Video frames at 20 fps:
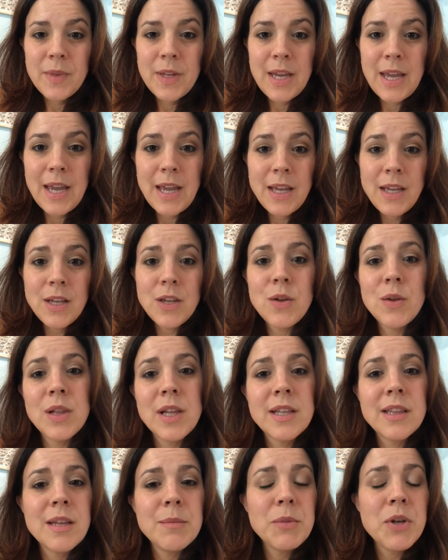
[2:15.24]
Okay, you
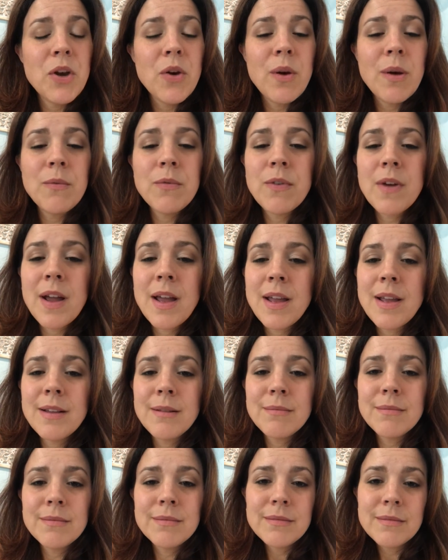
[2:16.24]
let them know up front,
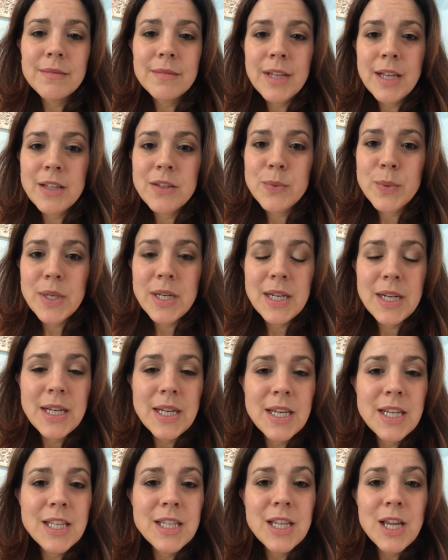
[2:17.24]
that's what it
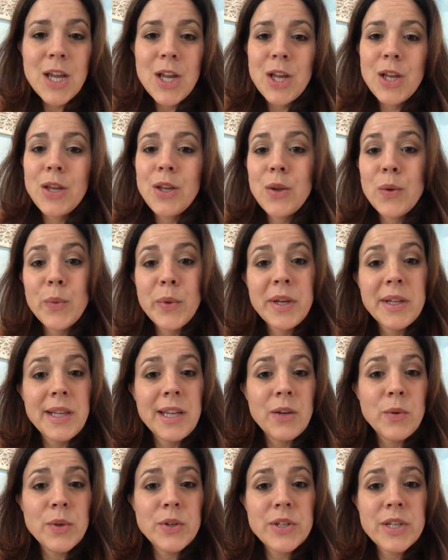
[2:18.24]
is. You
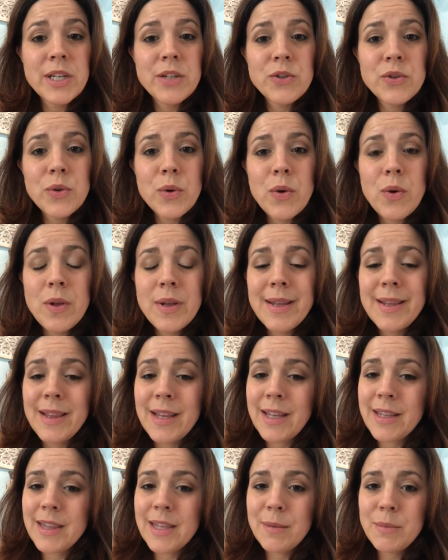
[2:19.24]
relinquish control and
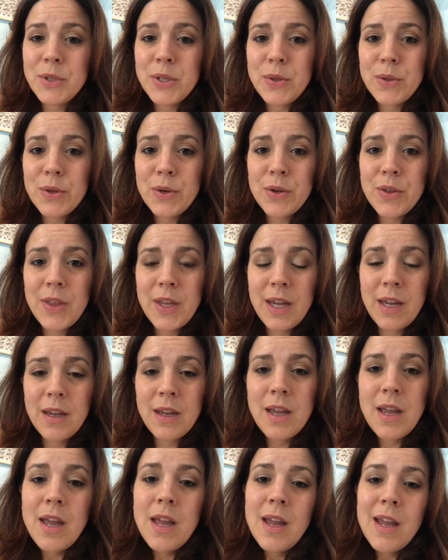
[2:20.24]
let them do their thing.
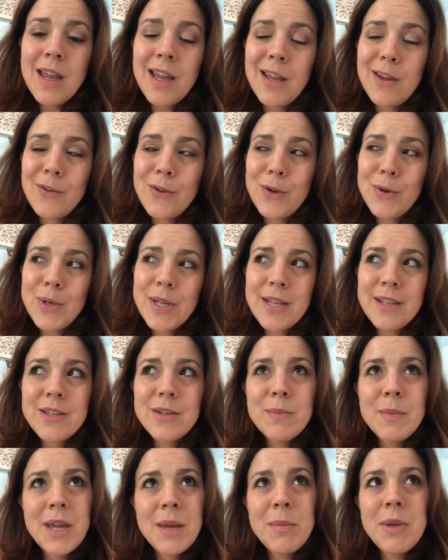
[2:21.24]
If you need
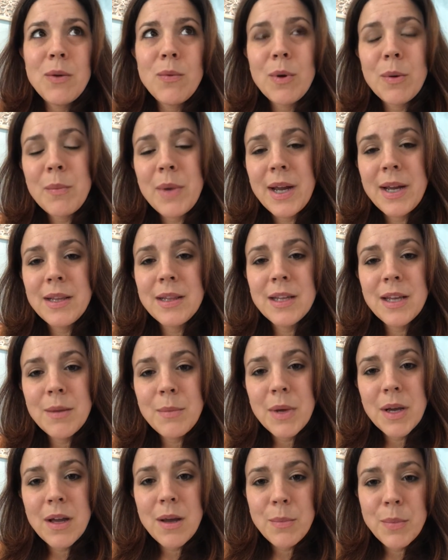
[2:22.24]
to maybe remind
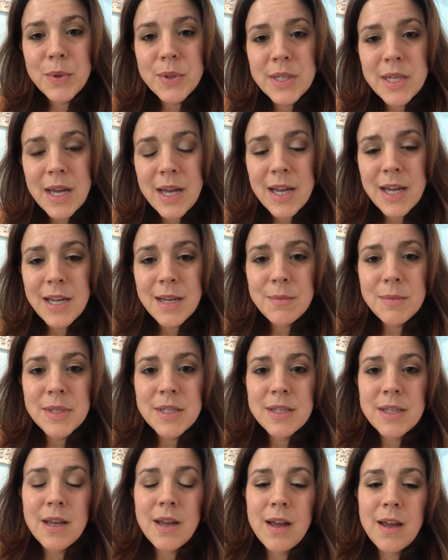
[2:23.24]
them a couple
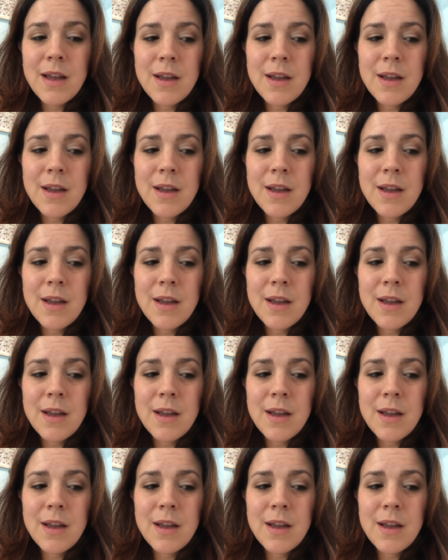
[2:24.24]
times